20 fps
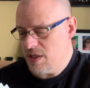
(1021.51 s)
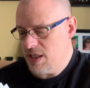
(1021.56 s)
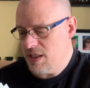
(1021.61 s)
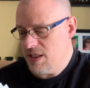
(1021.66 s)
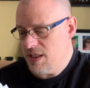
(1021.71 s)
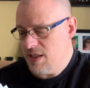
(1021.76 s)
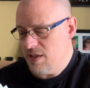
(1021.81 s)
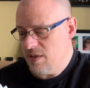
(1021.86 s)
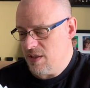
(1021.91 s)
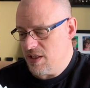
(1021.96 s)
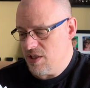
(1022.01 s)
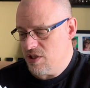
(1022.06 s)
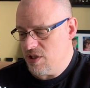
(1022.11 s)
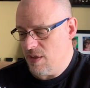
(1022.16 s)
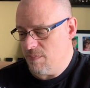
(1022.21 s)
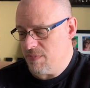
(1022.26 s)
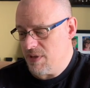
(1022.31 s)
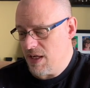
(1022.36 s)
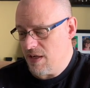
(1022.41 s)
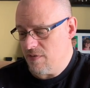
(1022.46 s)
he nearly
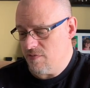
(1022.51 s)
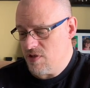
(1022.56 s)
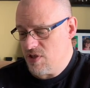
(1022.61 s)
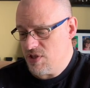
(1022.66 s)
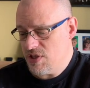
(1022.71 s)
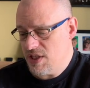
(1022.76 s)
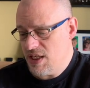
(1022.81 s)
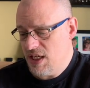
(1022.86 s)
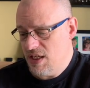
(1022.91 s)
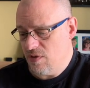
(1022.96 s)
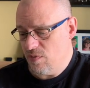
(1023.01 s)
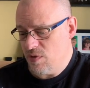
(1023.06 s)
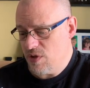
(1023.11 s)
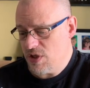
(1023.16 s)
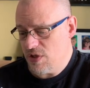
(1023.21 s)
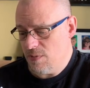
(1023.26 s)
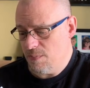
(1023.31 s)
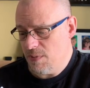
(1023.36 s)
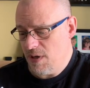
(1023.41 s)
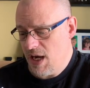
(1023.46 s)
jumped out of his skin with
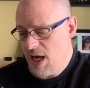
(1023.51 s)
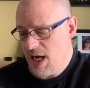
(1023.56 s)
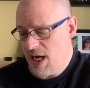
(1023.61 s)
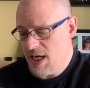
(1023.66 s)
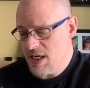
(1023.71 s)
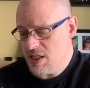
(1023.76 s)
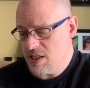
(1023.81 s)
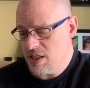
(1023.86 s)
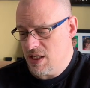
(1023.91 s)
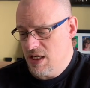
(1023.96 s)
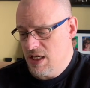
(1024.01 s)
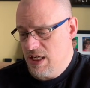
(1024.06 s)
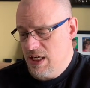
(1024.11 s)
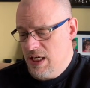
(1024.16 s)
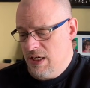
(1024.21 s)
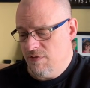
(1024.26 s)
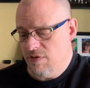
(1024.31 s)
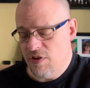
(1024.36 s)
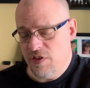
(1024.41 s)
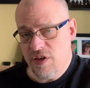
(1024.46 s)
surprise,
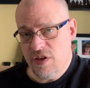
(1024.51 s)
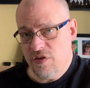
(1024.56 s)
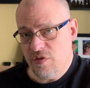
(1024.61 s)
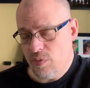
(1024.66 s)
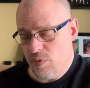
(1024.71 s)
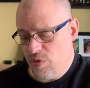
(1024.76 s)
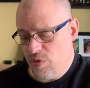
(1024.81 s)
for this